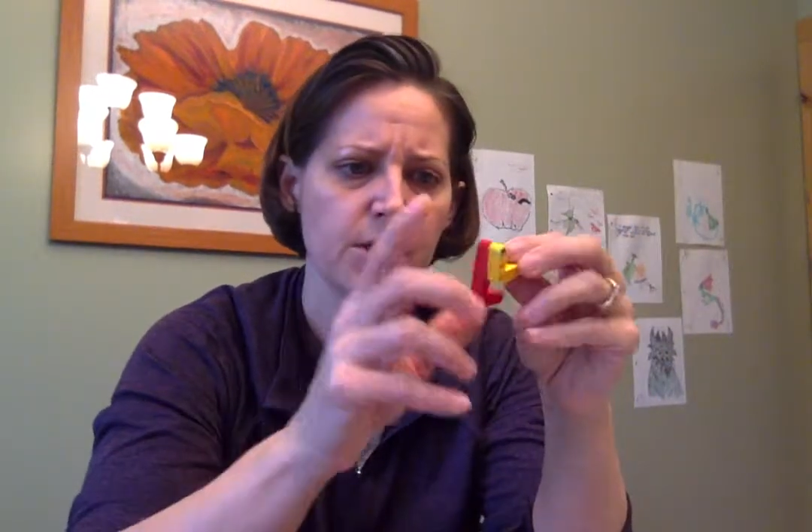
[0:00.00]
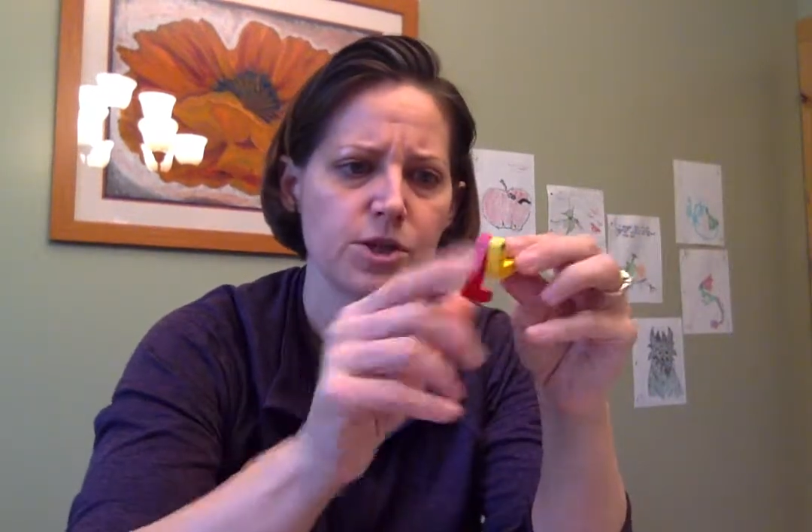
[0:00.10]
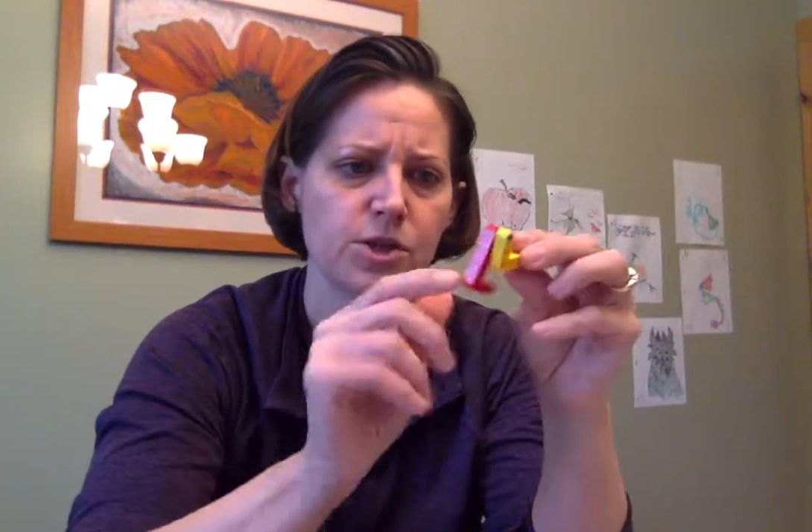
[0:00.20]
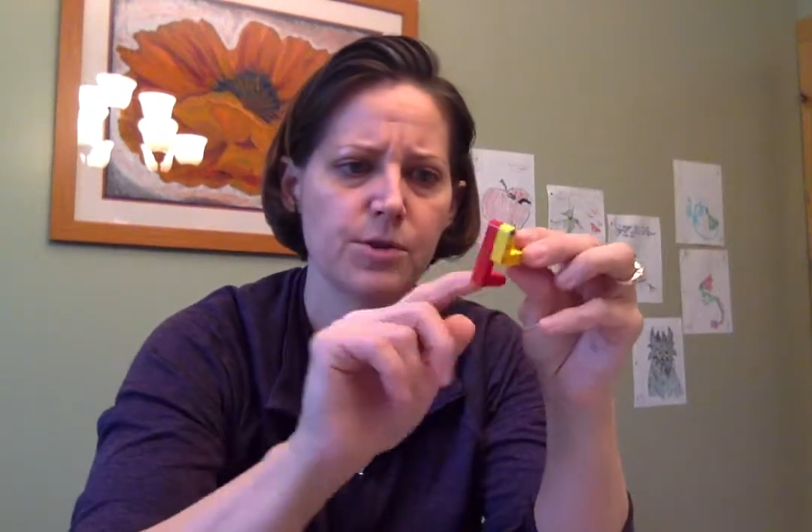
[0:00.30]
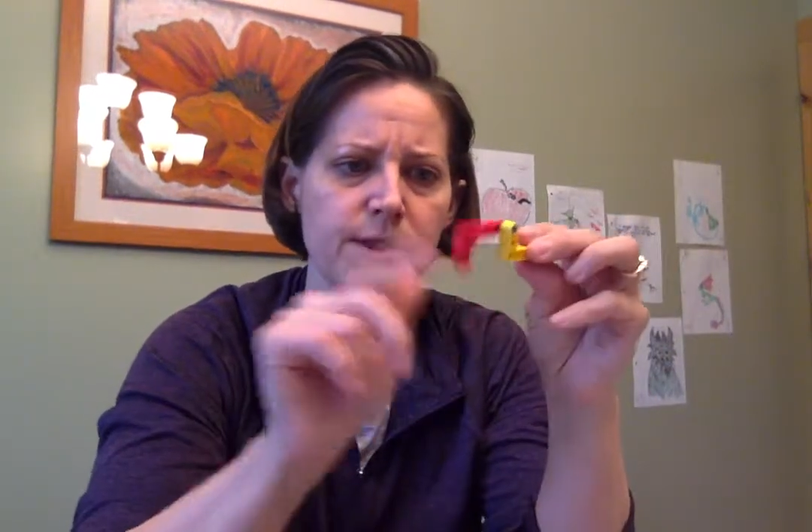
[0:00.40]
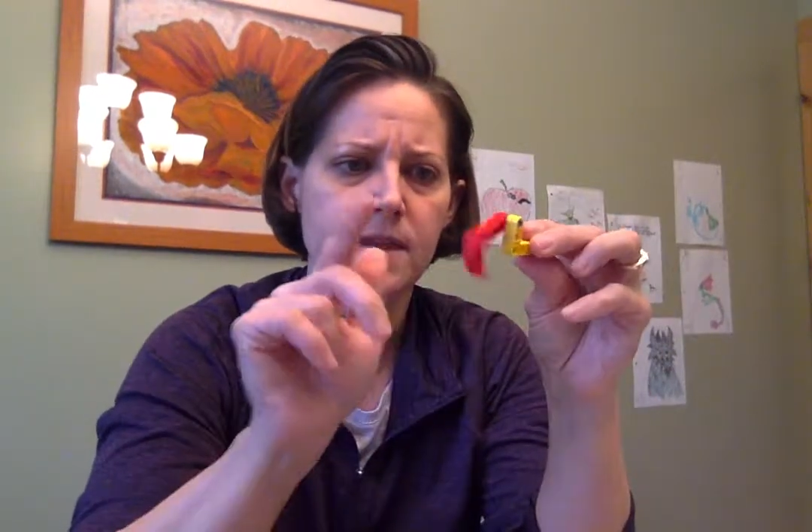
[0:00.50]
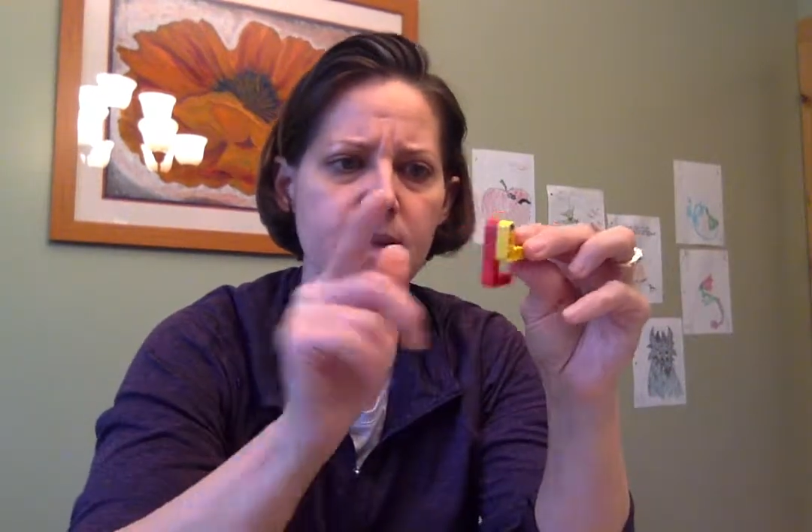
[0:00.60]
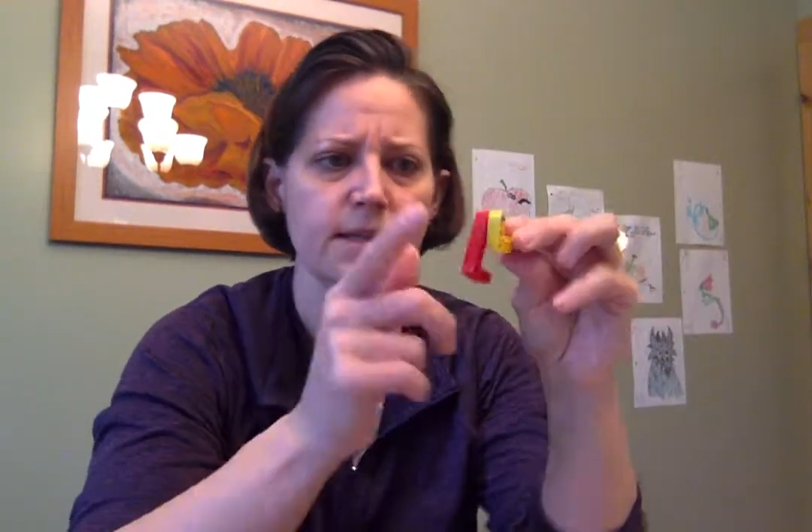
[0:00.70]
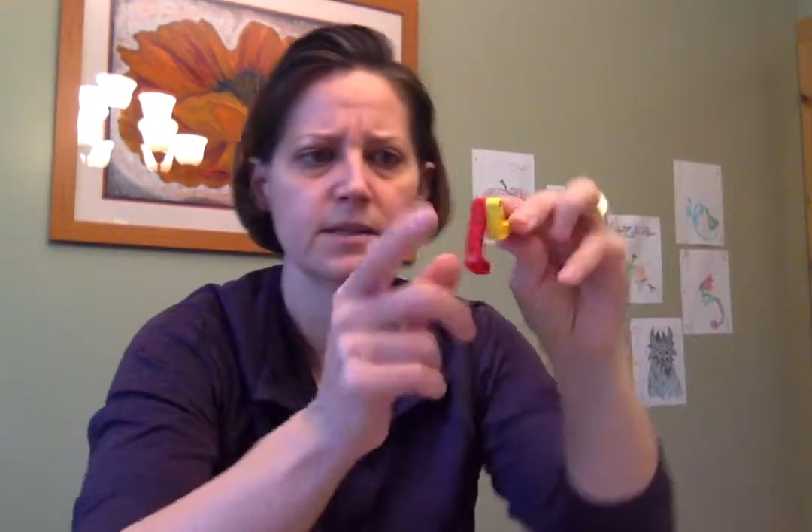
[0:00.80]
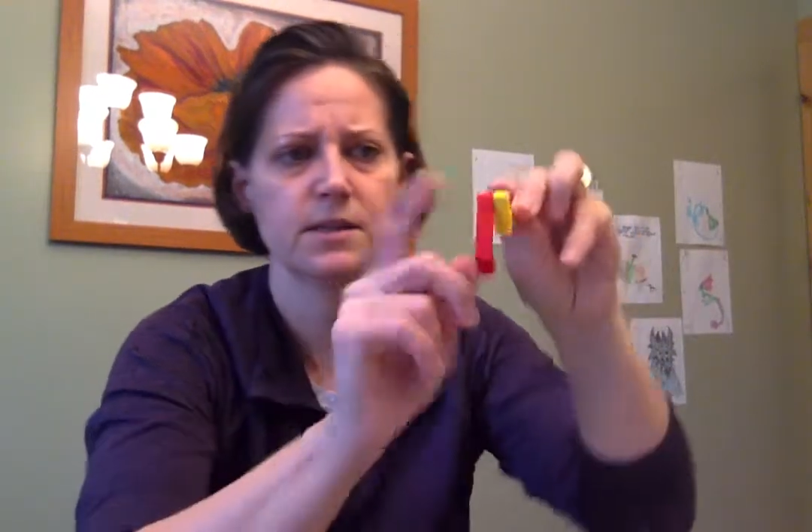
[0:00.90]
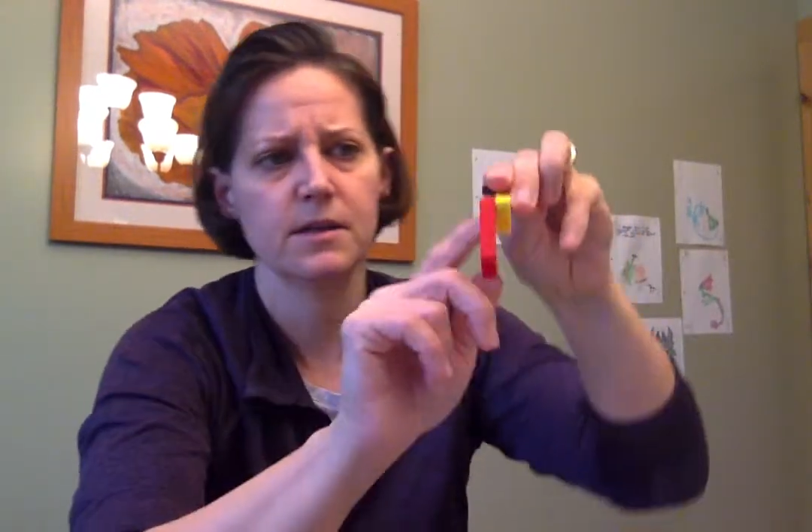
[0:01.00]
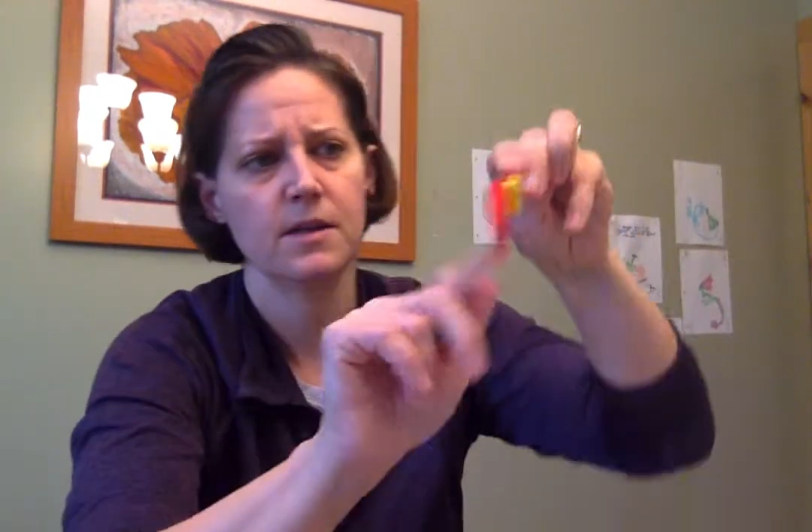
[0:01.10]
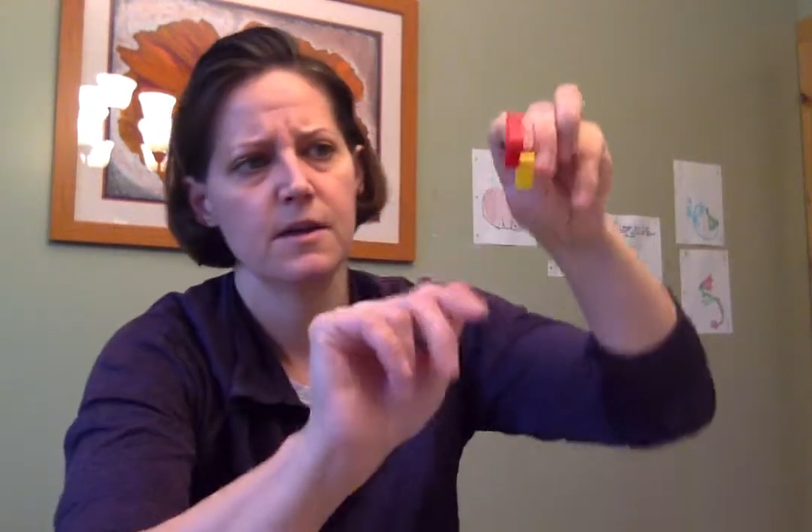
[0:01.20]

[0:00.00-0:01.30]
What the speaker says: so things